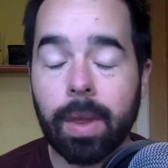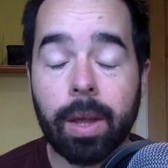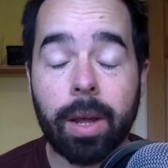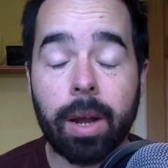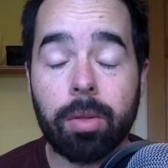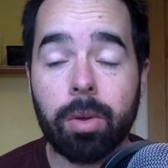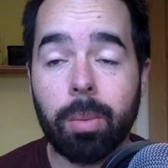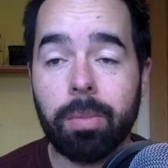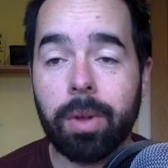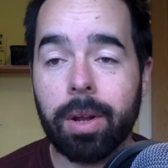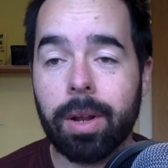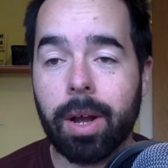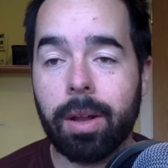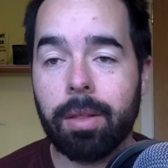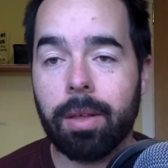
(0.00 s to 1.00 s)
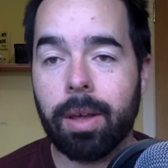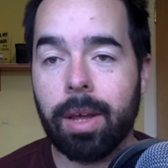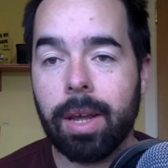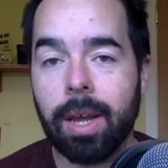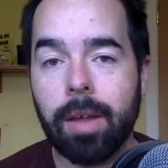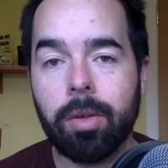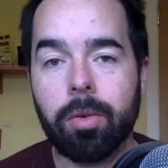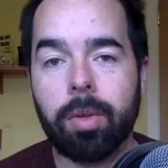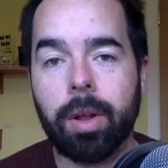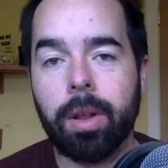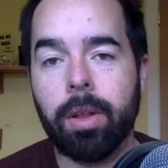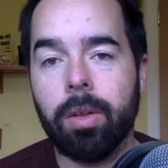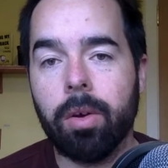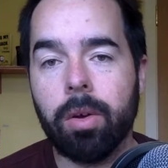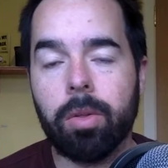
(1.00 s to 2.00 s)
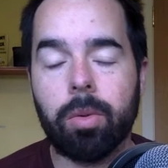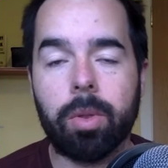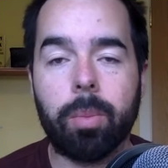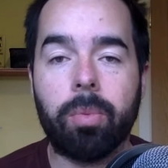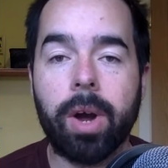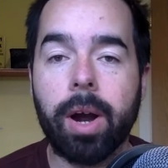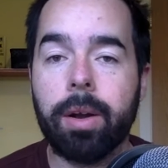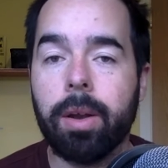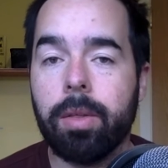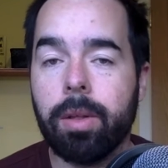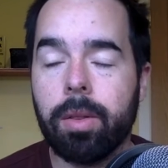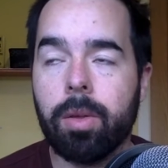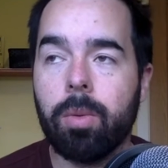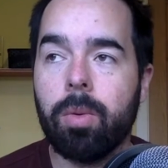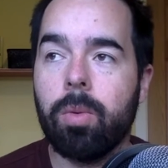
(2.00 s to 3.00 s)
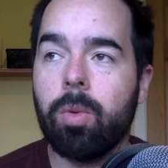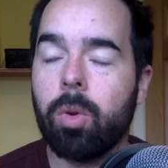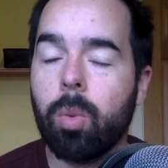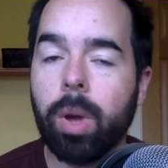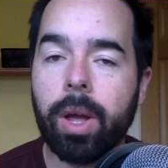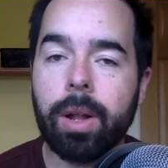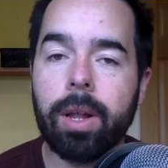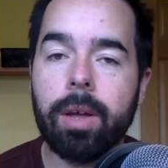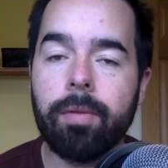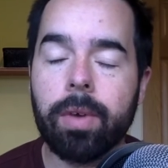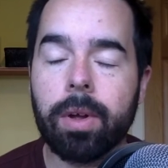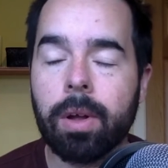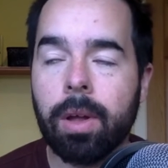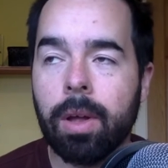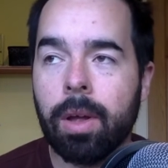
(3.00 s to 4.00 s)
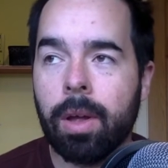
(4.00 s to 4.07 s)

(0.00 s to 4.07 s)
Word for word: That's something that's easier said than done, so it's a practice. It's a way of living.